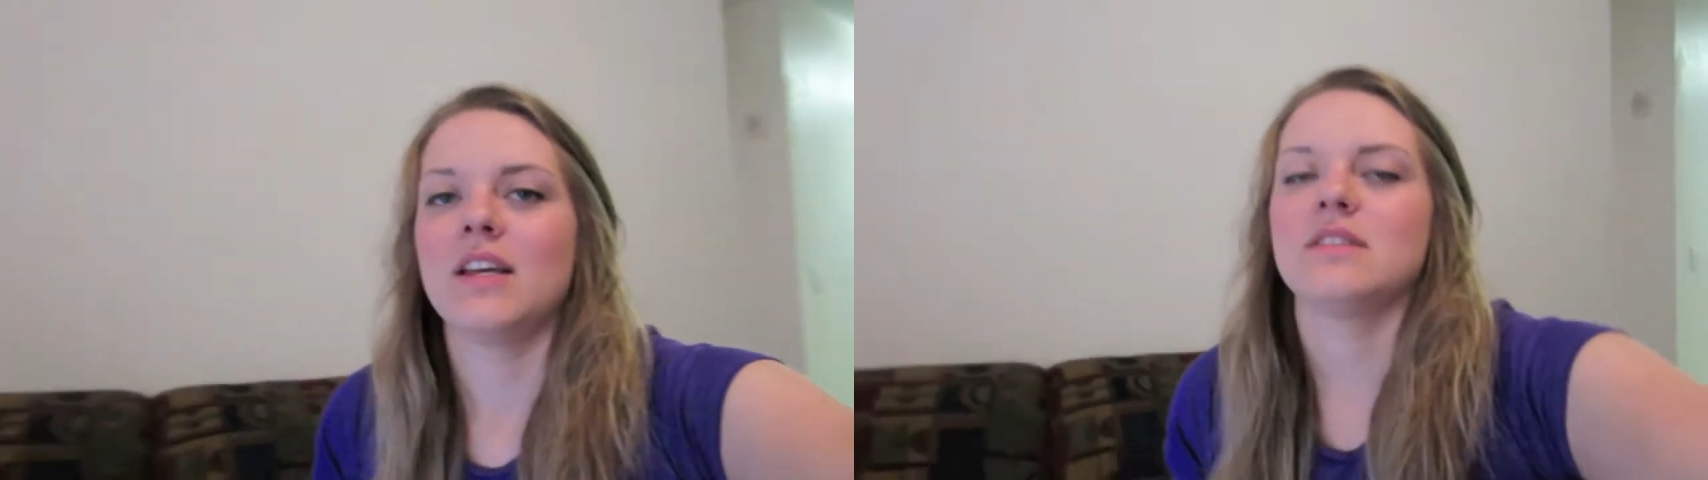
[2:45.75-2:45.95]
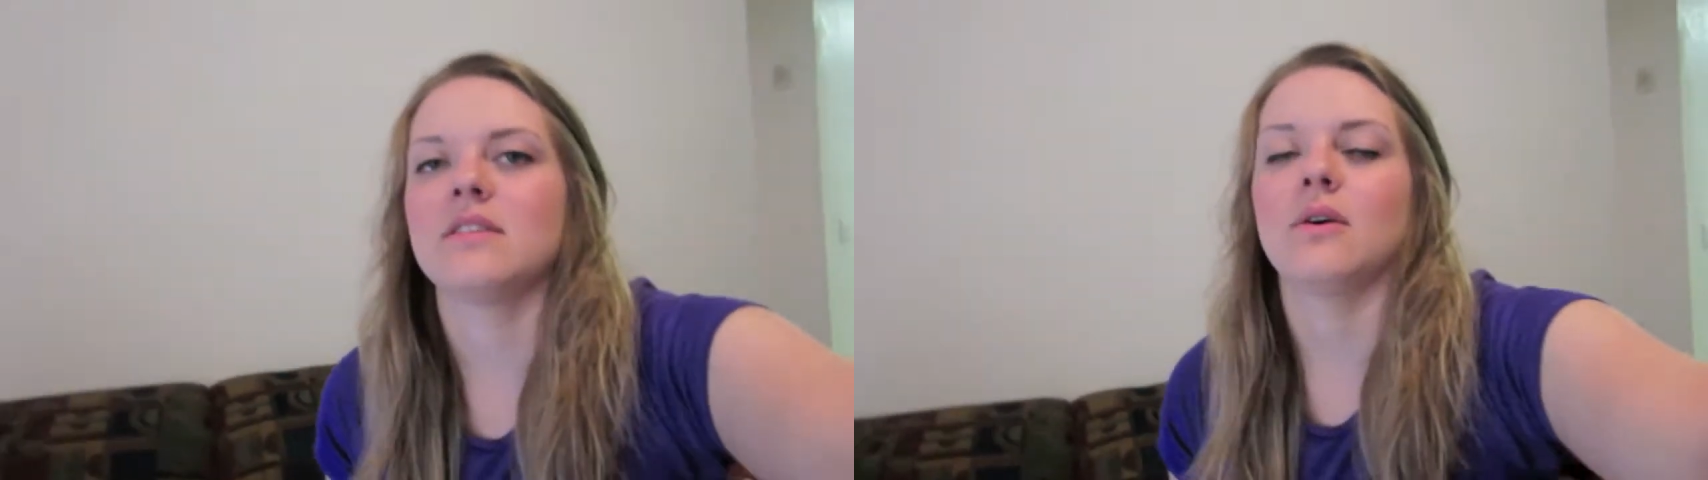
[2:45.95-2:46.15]

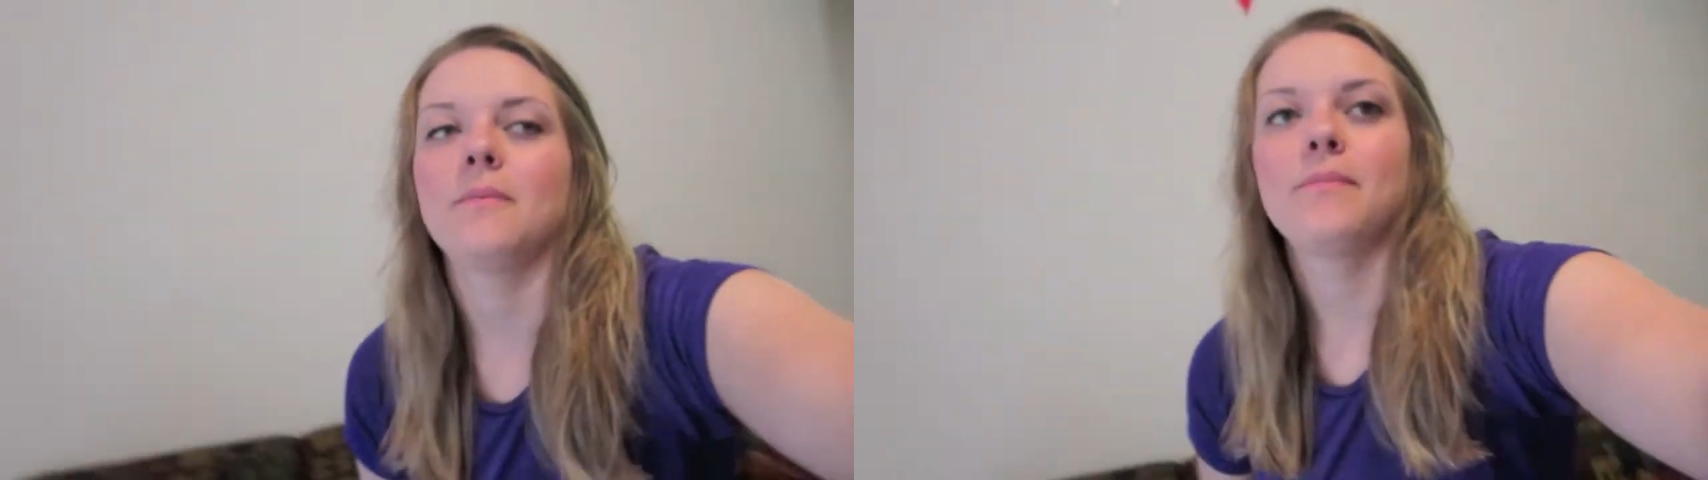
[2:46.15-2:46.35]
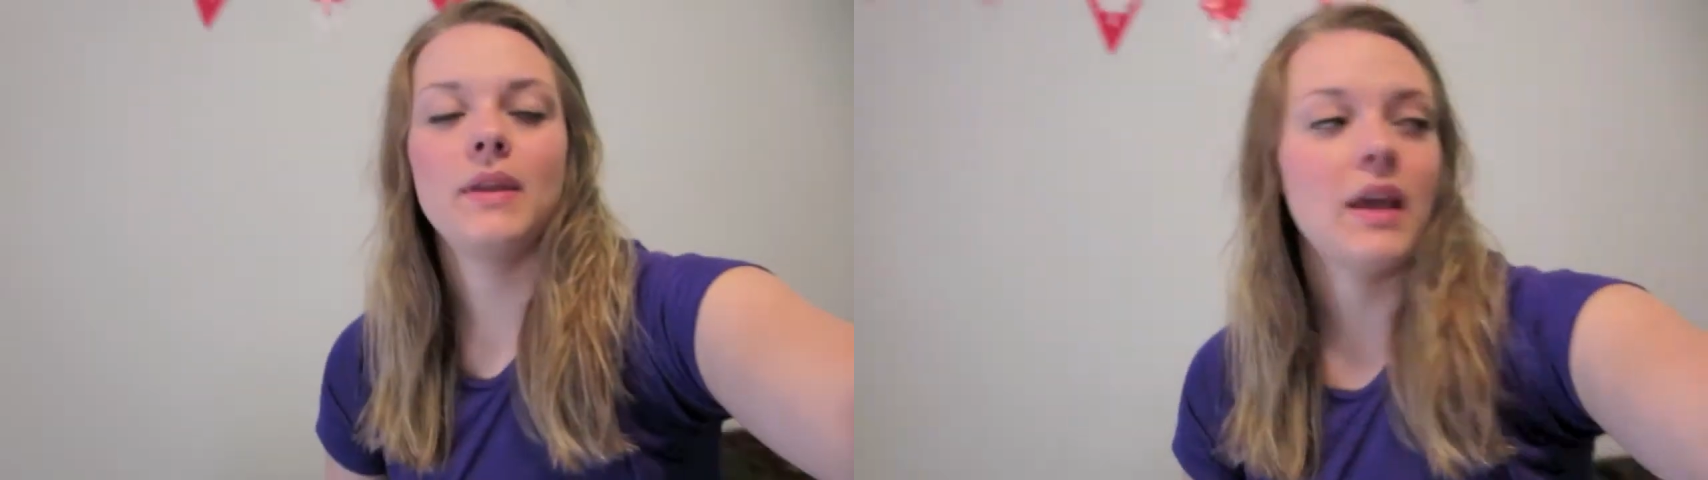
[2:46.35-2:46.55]
So
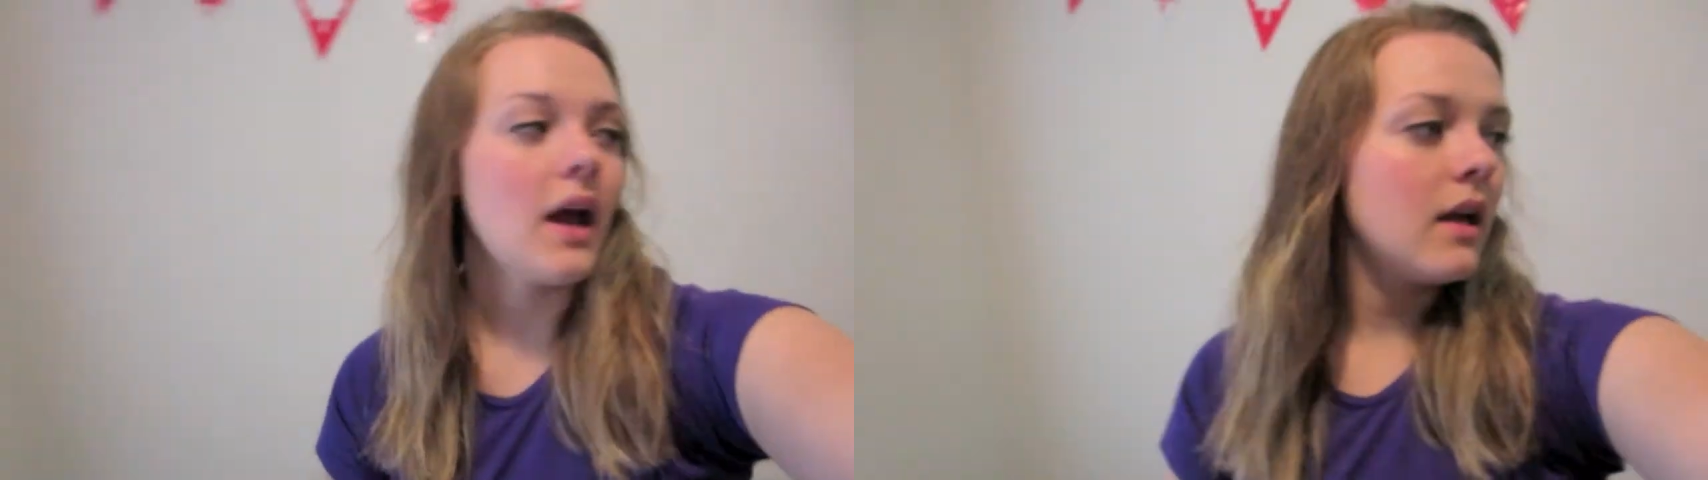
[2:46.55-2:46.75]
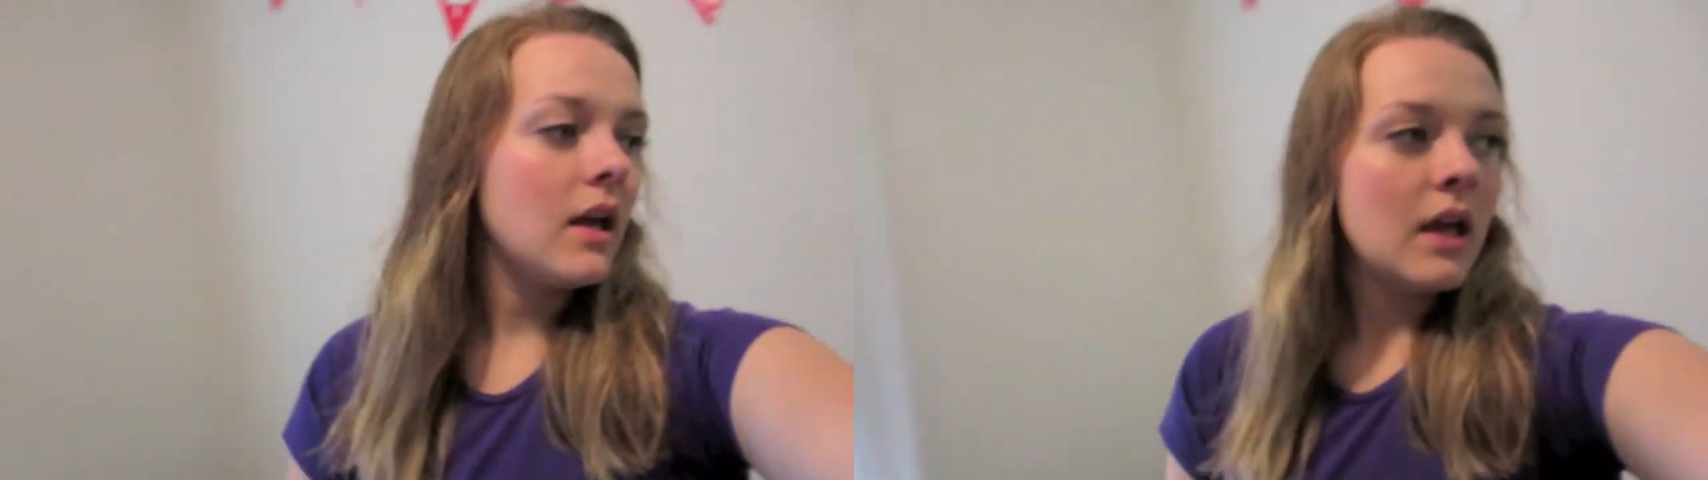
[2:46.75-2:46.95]
yeah.
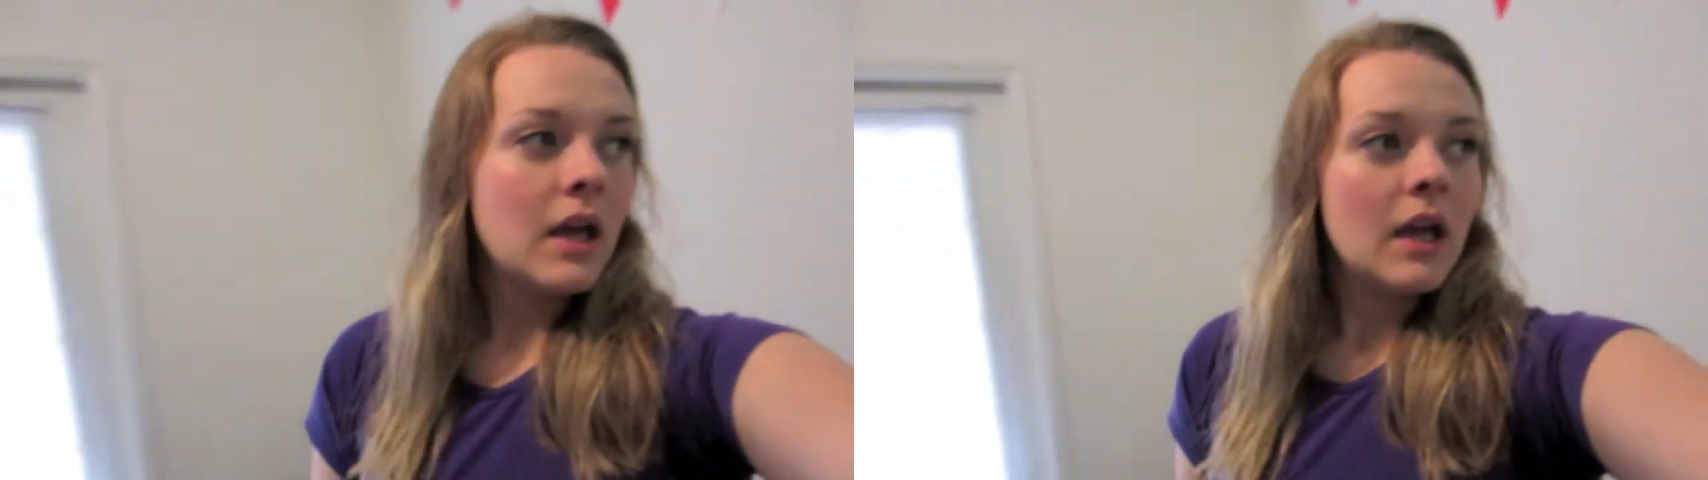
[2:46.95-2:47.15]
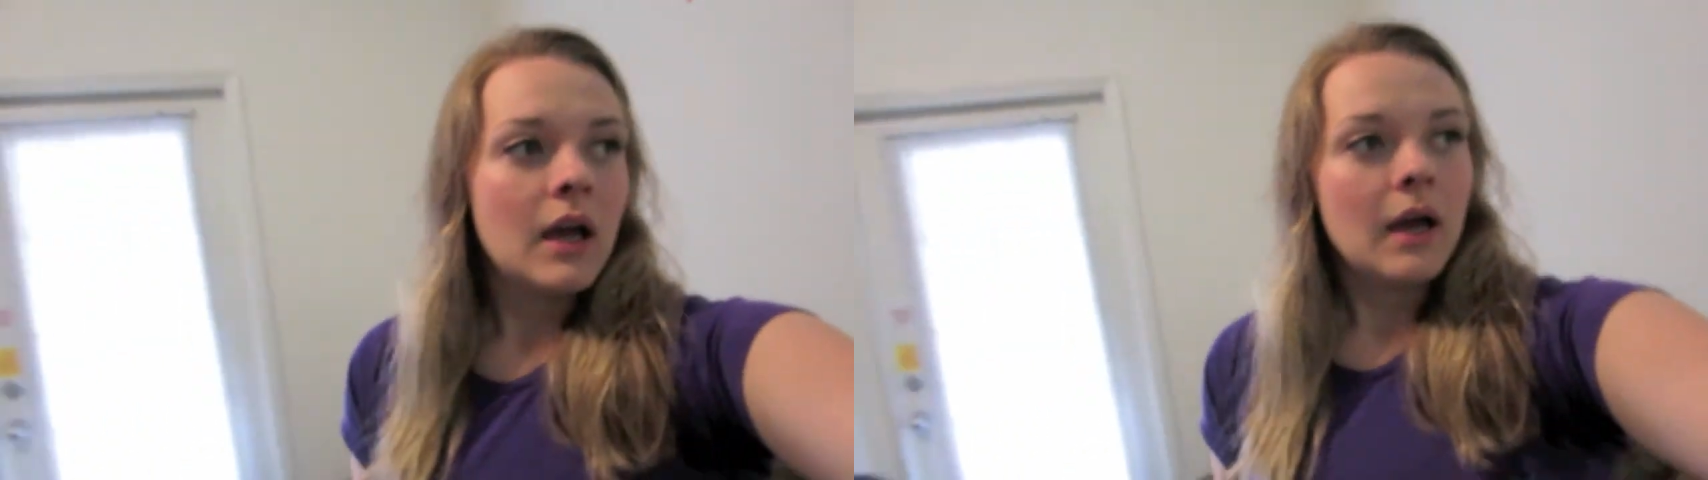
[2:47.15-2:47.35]

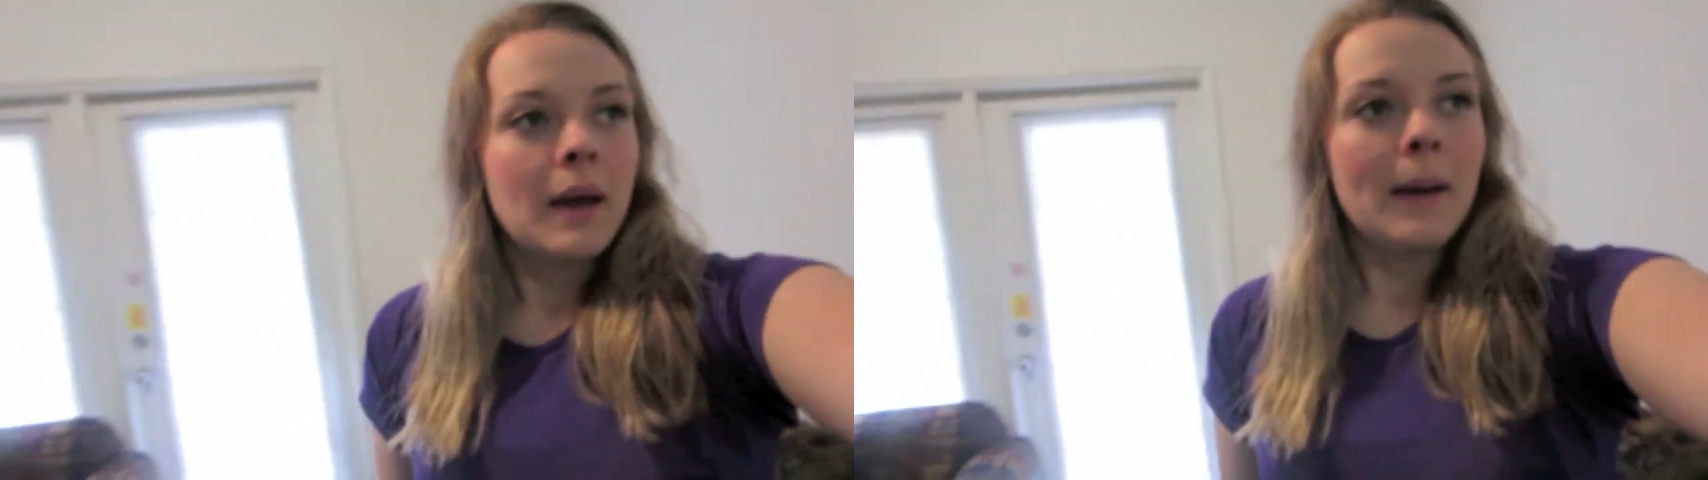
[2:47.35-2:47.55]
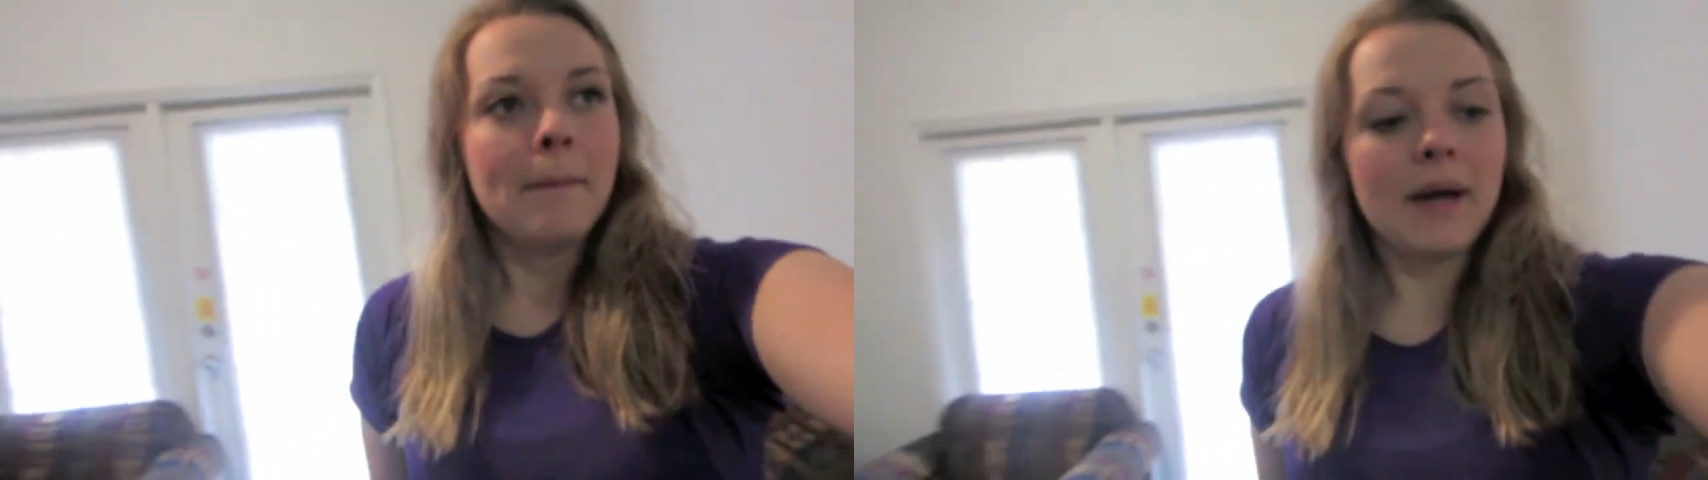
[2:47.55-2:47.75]

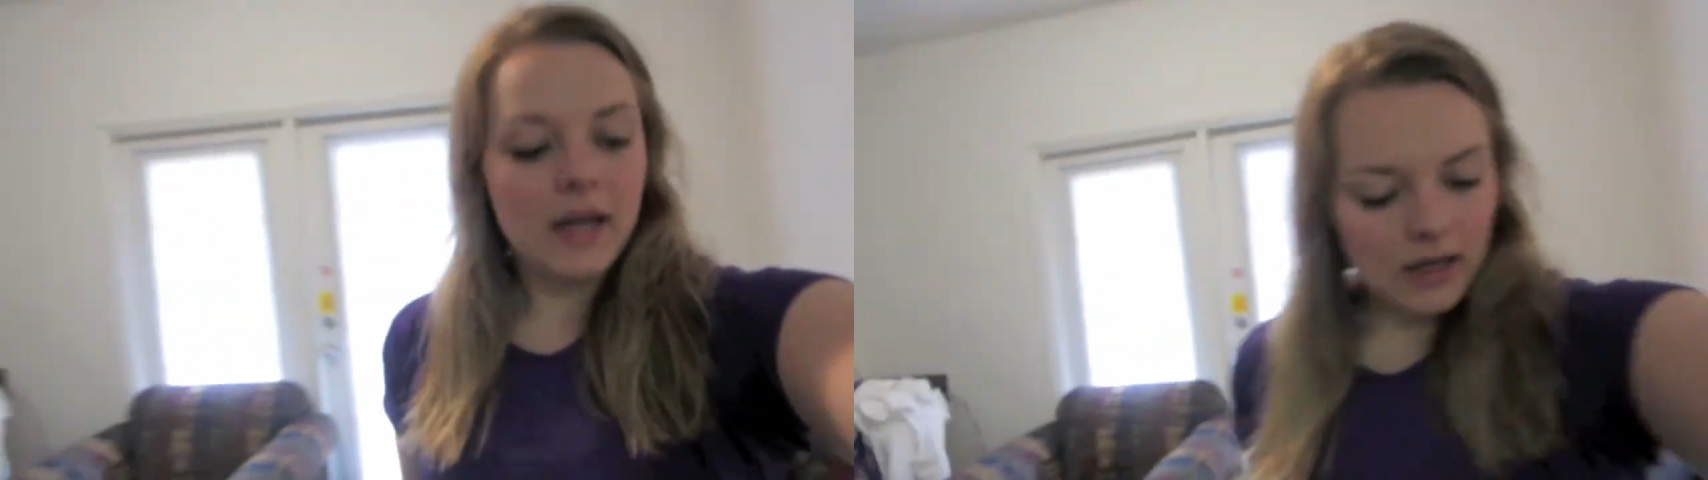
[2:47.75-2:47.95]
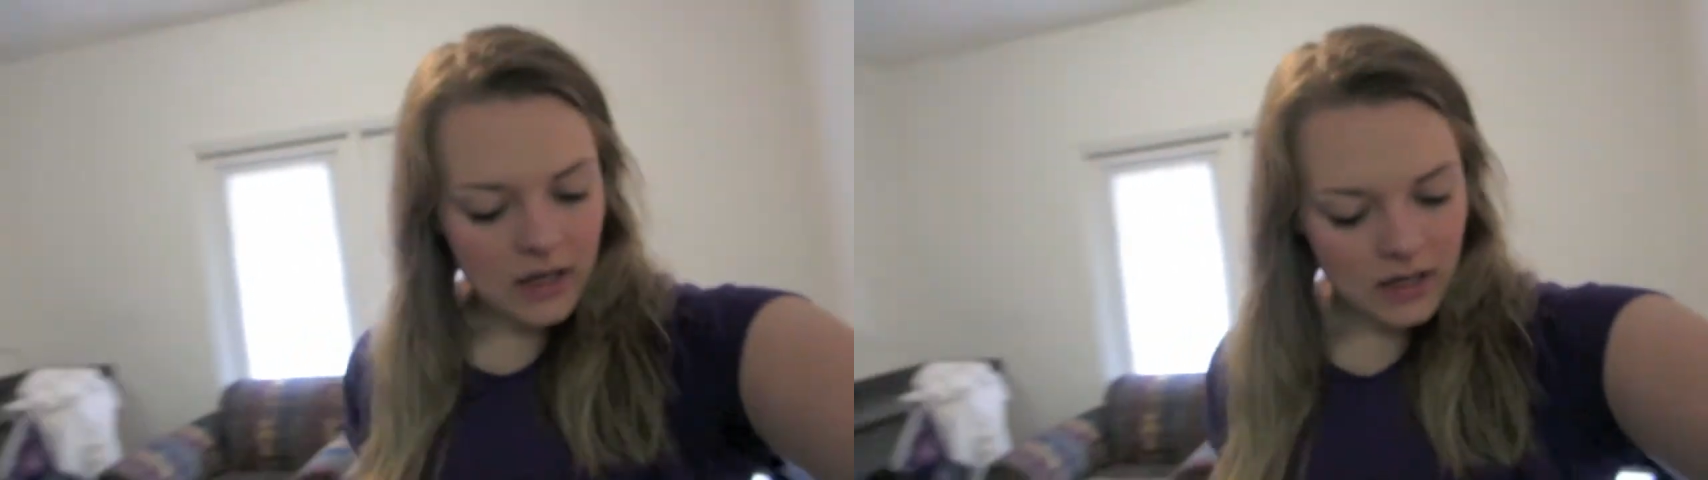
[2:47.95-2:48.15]
But